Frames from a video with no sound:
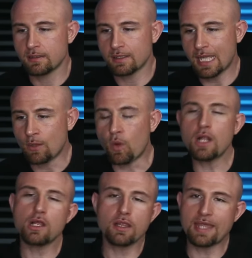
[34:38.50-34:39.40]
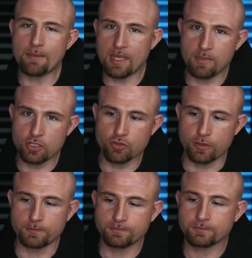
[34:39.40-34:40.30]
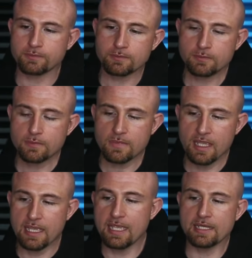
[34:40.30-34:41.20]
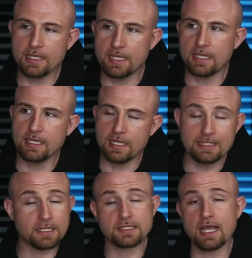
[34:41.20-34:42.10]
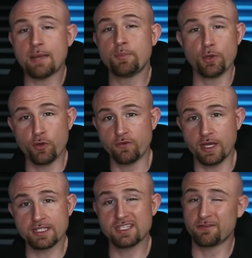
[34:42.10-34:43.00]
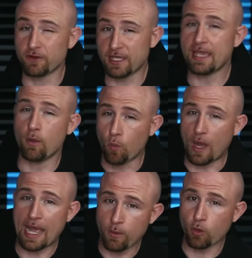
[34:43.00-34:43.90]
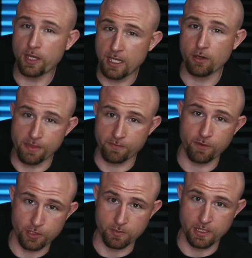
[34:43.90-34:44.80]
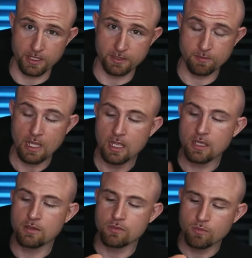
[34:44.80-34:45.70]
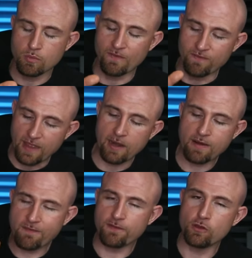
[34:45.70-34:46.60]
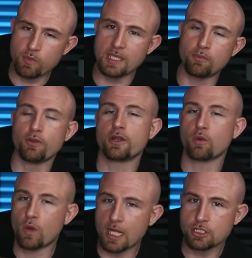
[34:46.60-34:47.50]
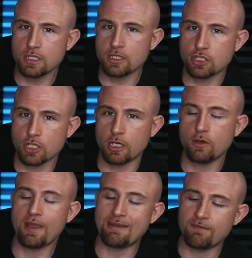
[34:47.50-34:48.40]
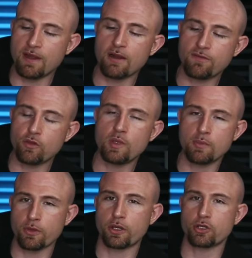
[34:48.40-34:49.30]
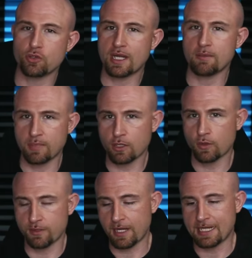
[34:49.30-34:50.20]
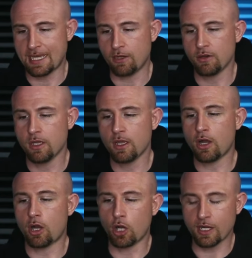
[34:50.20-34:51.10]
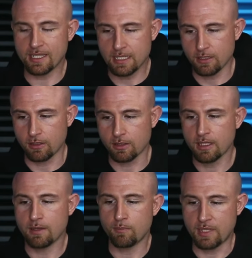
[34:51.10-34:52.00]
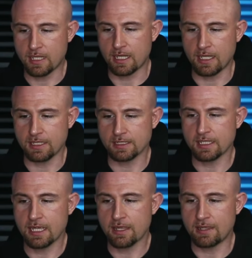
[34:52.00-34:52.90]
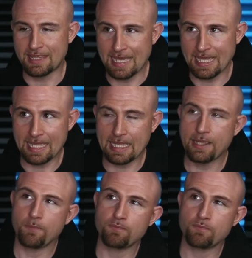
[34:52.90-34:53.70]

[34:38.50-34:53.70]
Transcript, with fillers: And while all of that may be true, it does not behoove us to forget why we're here in the first place. Very few people that are watching this show and very few people that are trading Bitcoin right now are here because they